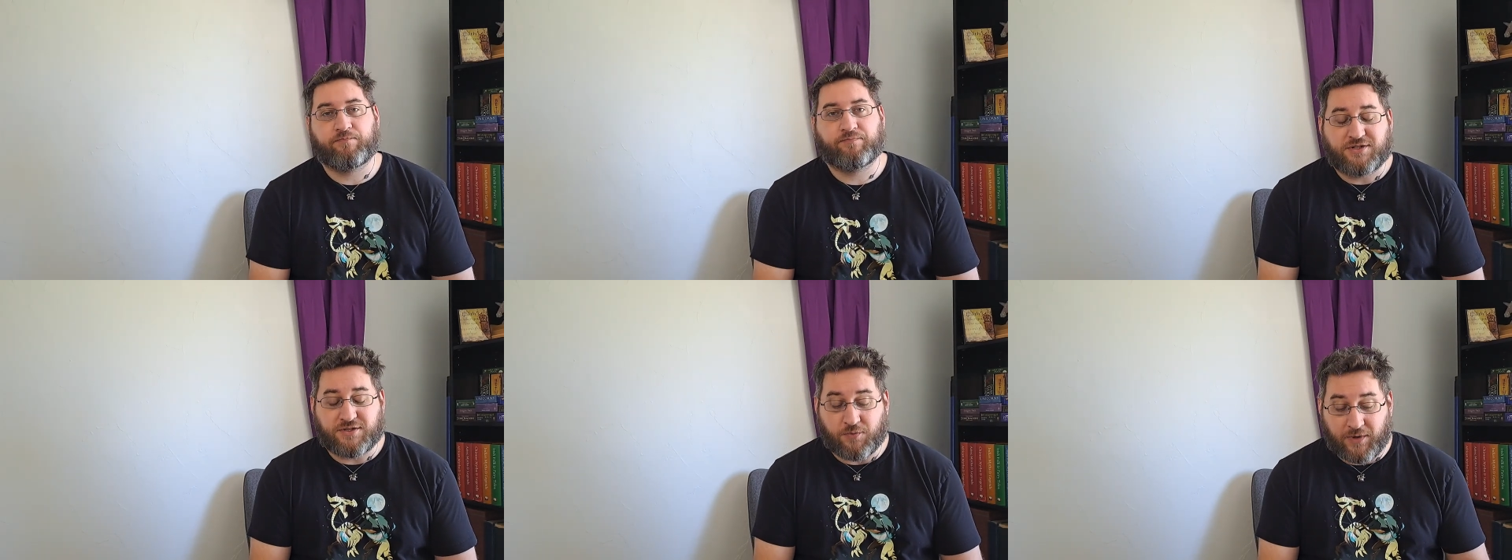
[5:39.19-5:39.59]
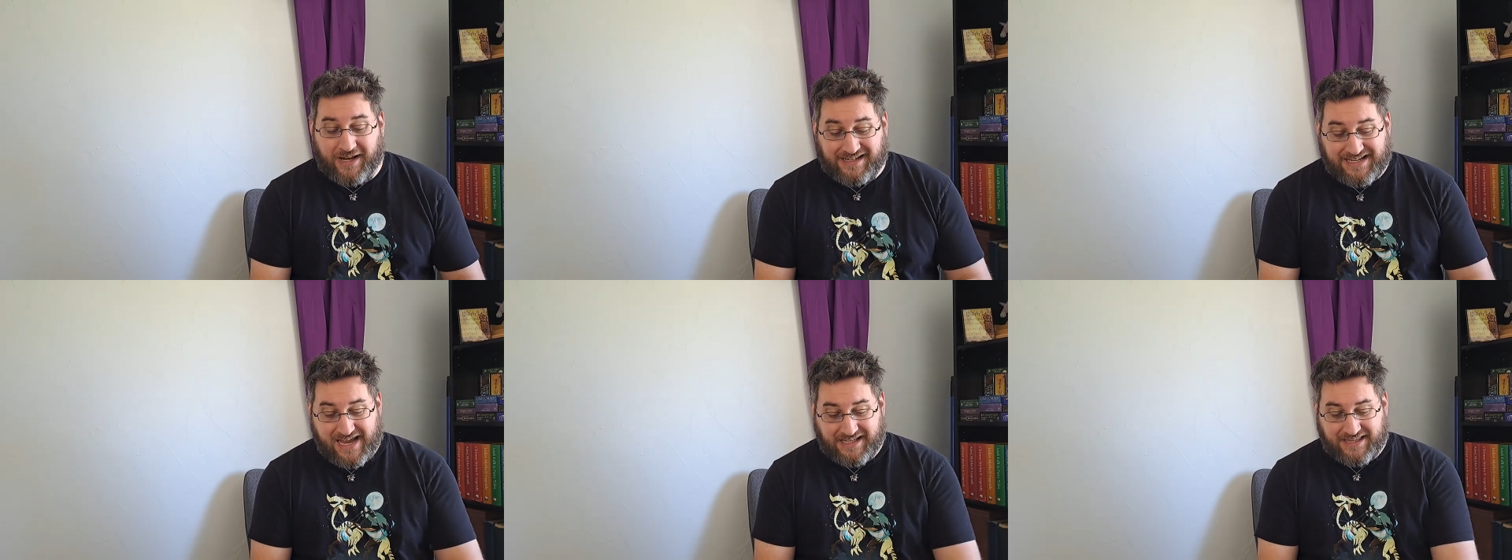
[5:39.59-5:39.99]
So when I
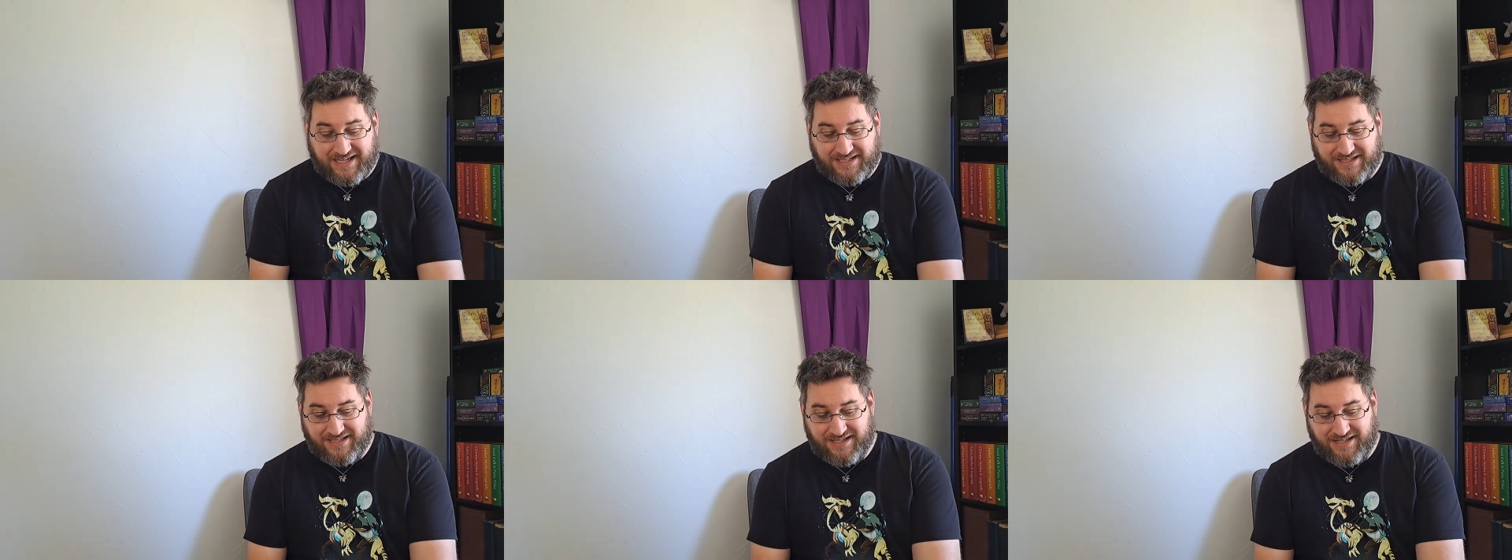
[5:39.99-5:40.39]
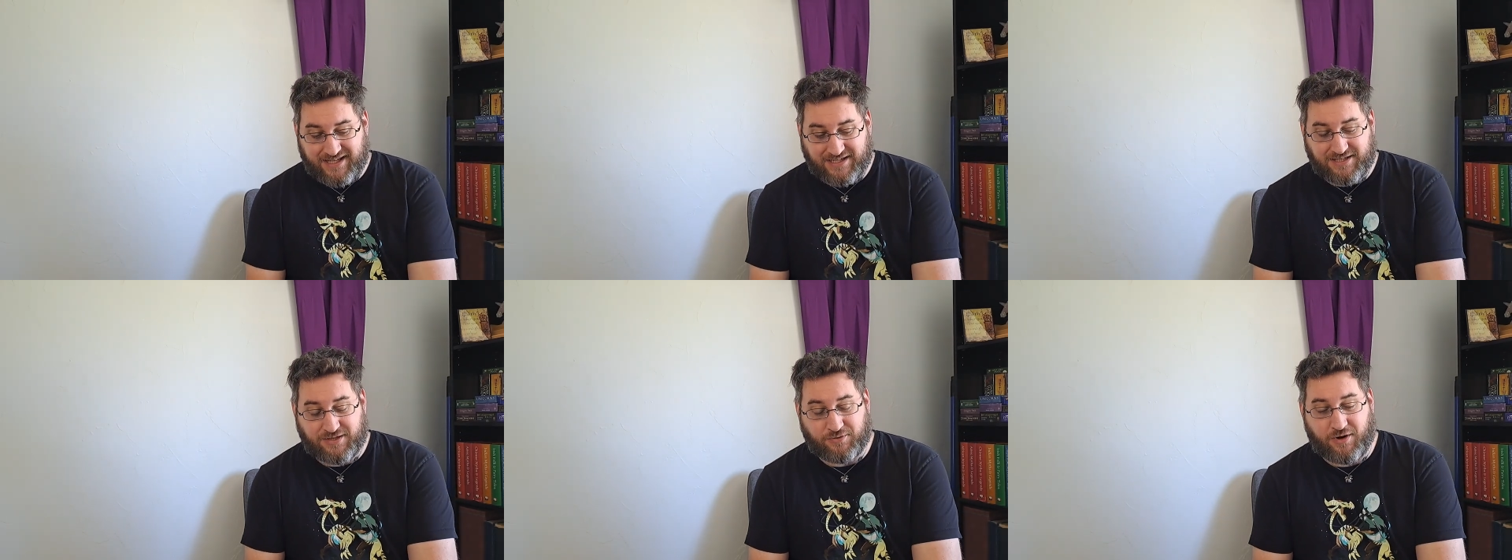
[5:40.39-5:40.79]
take
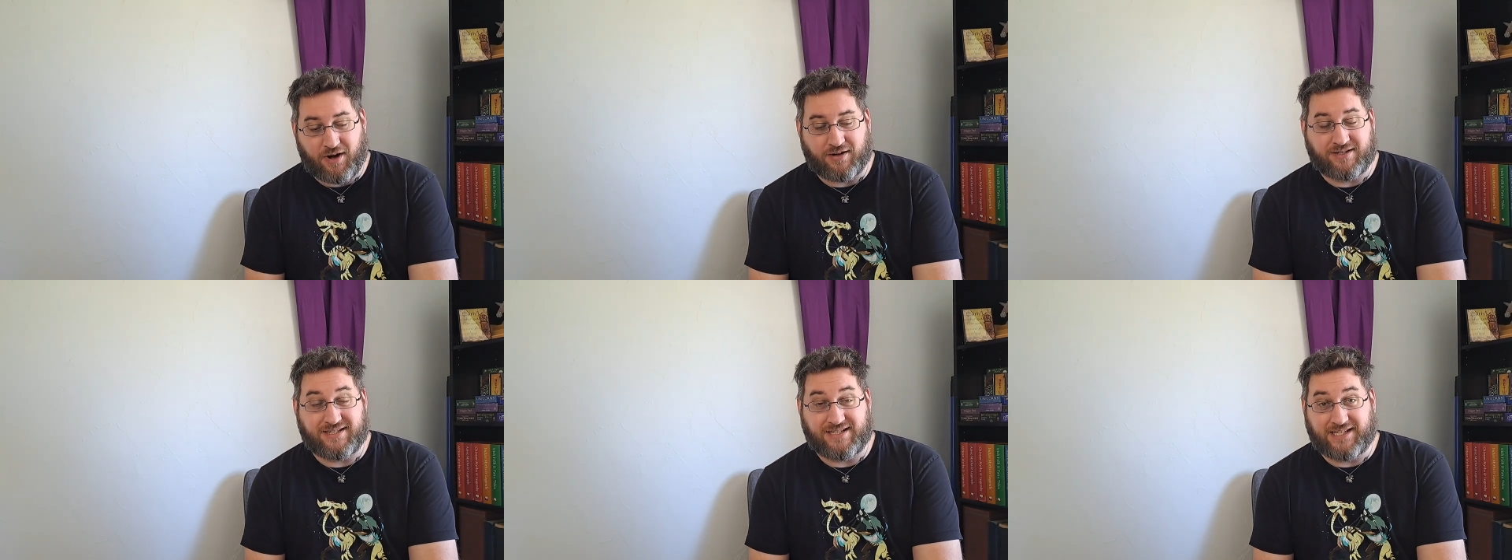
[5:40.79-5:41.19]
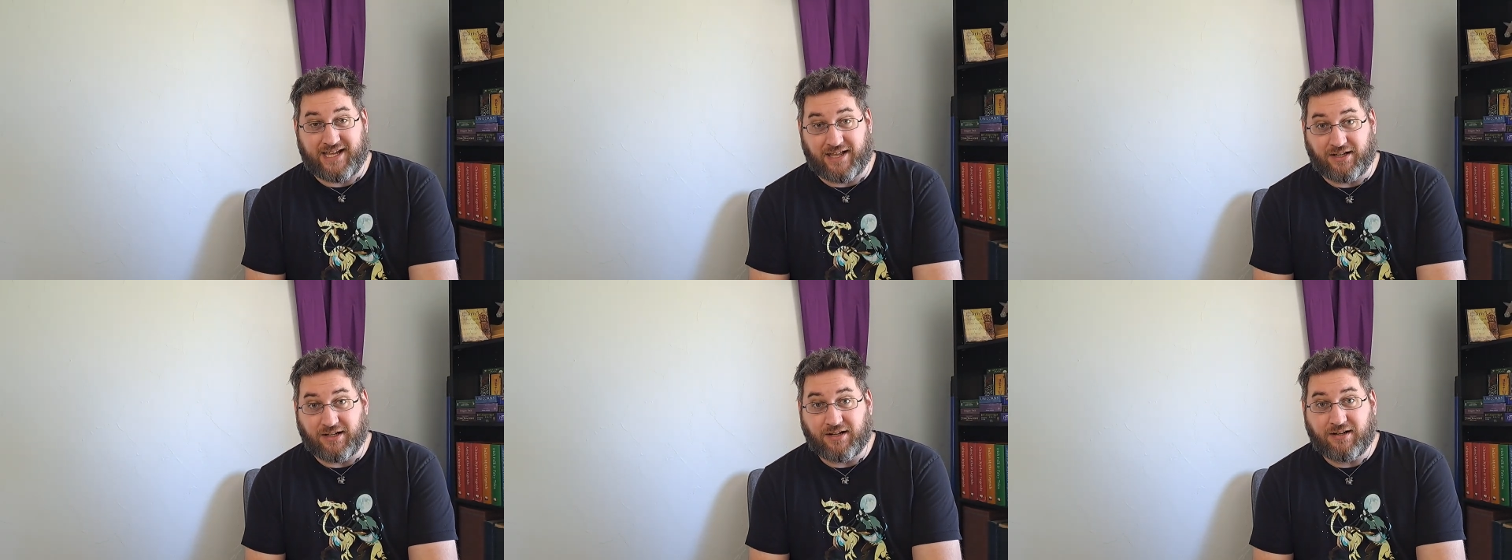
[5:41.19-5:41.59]
these two cards
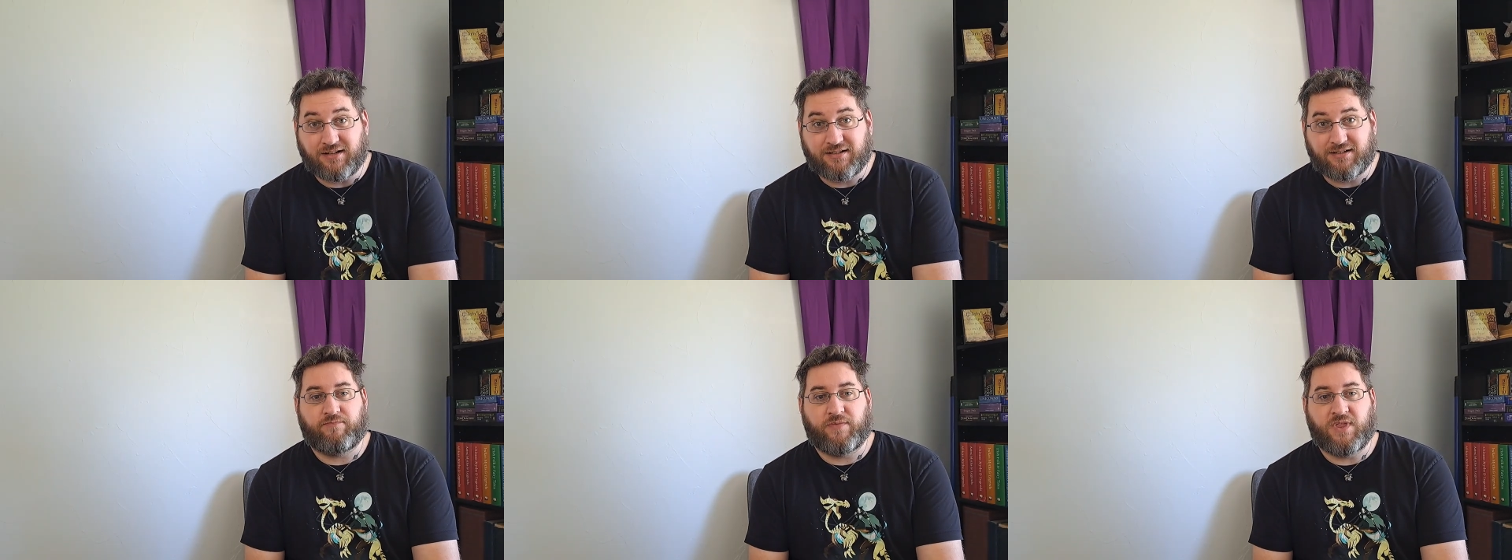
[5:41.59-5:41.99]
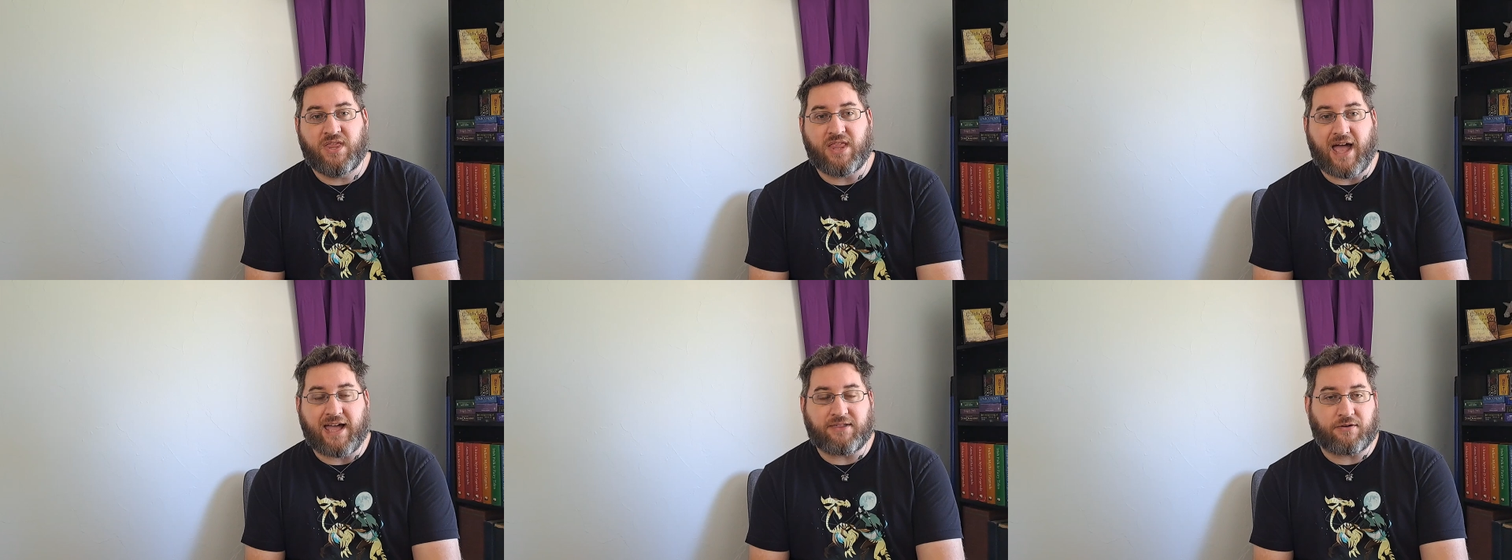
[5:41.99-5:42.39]
together,
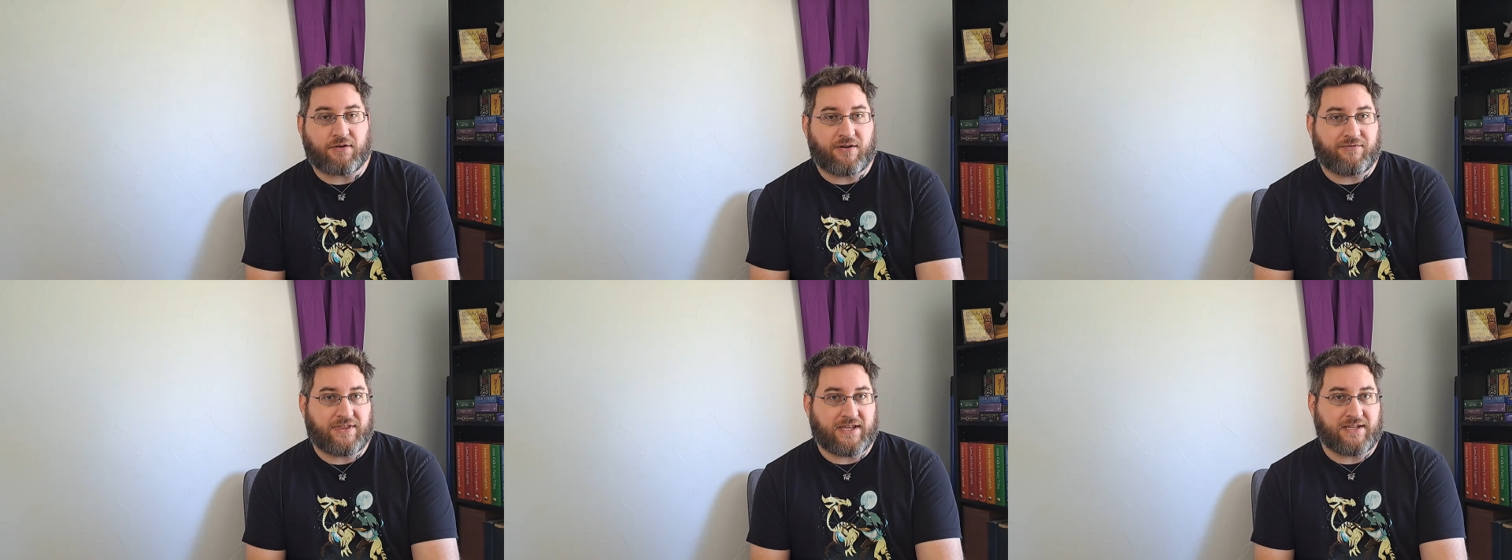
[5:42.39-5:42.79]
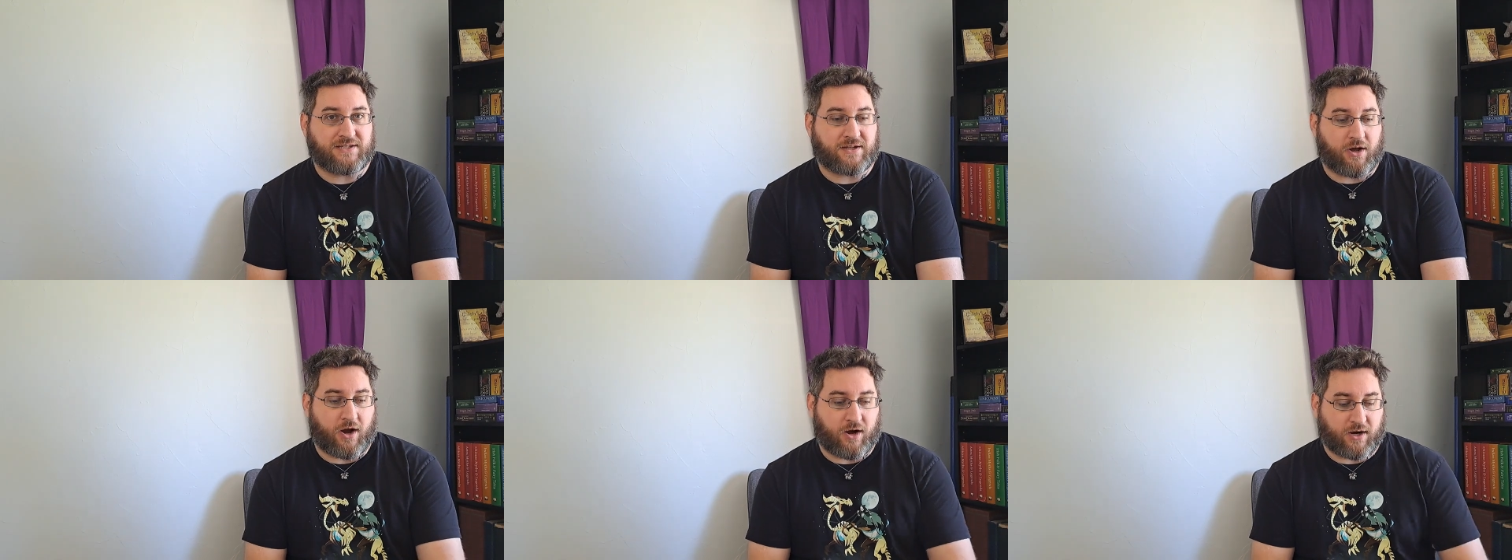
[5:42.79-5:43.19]
neither of these